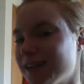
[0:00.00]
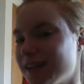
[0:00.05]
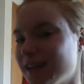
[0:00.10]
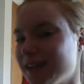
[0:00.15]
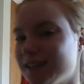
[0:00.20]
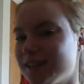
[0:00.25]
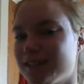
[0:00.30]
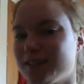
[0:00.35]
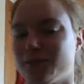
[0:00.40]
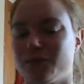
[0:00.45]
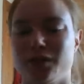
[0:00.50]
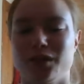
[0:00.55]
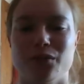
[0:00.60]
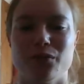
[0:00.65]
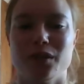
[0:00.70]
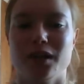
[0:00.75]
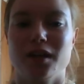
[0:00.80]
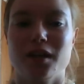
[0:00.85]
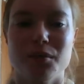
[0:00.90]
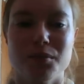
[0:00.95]
And when
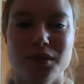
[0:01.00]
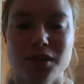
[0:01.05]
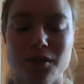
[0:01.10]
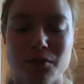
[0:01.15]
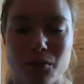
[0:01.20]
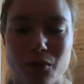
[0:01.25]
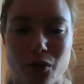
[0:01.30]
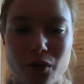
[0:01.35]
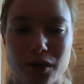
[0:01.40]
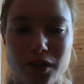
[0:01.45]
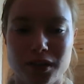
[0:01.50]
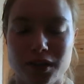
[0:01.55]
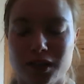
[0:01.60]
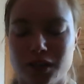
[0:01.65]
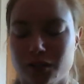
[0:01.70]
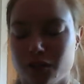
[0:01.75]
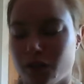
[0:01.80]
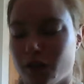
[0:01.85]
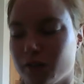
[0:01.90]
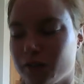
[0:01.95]
you wake up in the morning
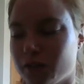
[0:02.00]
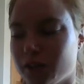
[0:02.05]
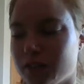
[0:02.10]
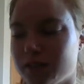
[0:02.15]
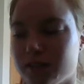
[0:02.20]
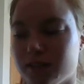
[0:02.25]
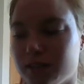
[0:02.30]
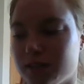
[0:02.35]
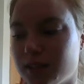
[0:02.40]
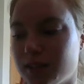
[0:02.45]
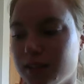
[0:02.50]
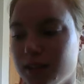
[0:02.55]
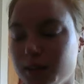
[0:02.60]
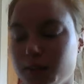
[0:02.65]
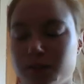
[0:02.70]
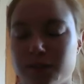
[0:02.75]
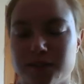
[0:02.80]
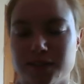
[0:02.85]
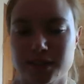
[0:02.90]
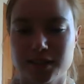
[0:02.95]
and you have gotten
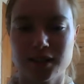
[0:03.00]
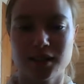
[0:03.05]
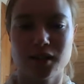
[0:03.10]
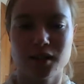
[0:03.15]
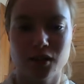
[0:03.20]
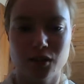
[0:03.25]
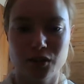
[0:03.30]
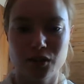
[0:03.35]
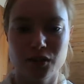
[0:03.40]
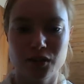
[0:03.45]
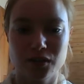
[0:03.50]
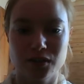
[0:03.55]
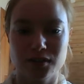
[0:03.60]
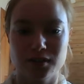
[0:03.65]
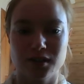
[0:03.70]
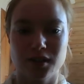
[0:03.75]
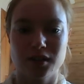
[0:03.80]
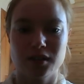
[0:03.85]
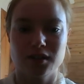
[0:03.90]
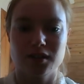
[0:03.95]
sleep, it still
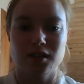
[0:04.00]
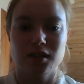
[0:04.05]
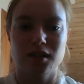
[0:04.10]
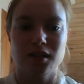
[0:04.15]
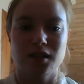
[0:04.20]
hurts and